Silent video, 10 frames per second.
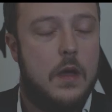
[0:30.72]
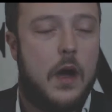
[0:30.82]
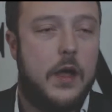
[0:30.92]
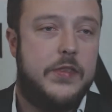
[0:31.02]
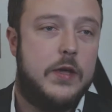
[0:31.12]

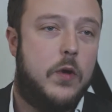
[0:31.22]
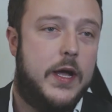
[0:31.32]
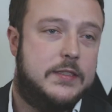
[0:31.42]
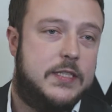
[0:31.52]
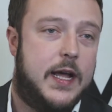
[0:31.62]
I think
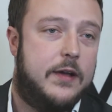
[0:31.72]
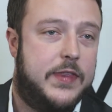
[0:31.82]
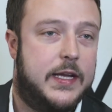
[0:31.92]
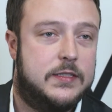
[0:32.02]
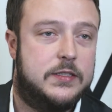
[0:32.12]
what Internet of
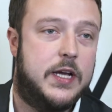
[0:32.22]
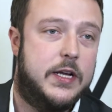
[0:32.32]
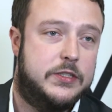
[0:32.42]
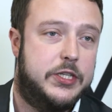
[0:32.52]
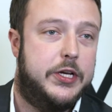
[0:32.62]
Things is going
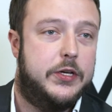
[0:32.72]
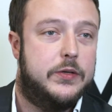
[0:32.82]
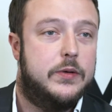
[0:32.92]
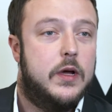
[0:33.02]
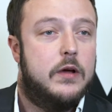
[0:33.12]
to
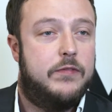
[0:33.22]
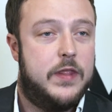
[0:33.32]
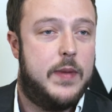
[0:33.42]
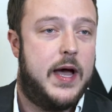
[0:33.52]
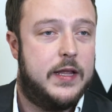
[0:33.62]
do for
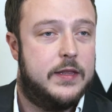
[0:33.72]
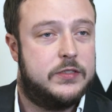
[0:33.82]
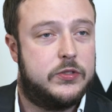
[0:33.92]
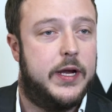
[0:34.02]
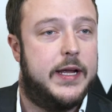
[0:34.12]
the man in the
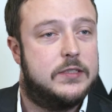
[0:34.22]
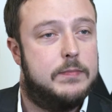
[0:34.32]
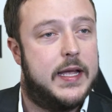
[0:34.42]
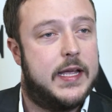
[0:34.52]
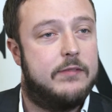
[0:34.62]
street is
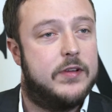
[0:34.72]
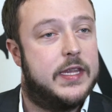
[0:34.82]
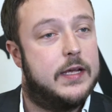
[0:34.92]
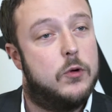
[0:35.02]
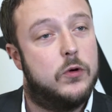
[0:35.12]
make
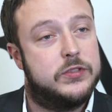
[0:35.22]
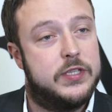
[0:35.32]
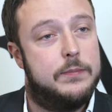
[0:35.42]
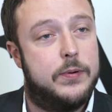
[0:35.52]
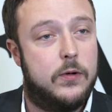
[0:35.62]
everything more
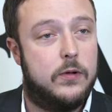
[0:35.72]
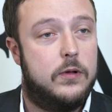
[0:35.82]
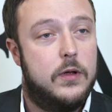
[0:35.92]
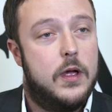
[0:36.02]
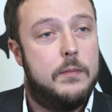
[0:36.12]
simple,
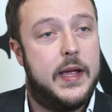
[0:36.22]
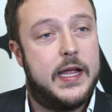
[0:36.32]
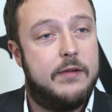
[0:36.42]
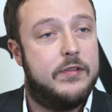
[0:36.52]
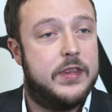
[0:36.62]

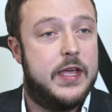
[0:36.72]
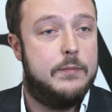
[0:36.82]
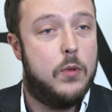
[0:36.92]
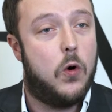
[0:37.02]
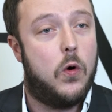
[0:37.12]
make
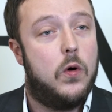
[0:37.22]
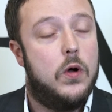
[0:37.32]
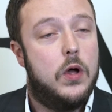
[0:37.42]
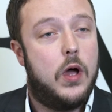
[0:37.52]
everything more